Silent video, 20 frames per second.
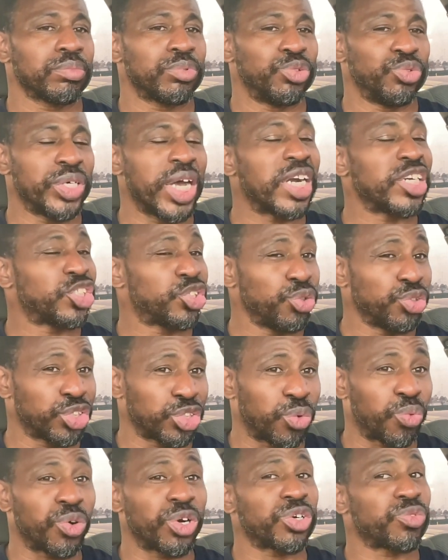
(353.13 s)
You got to choose
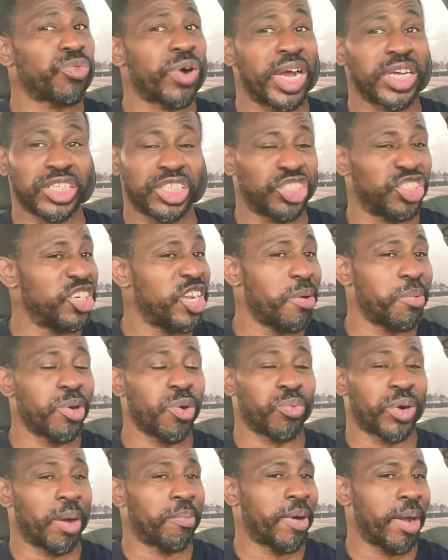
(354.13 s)
your word wisely, because you never know
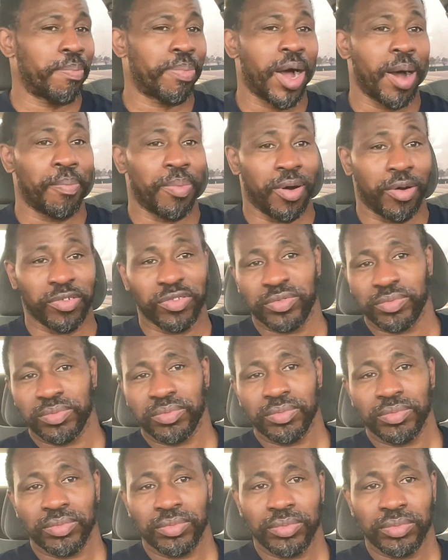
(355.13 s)
when I might pop off.
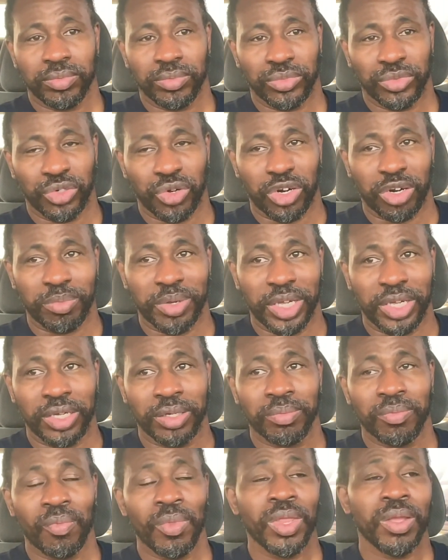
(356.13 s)
You know what I mean?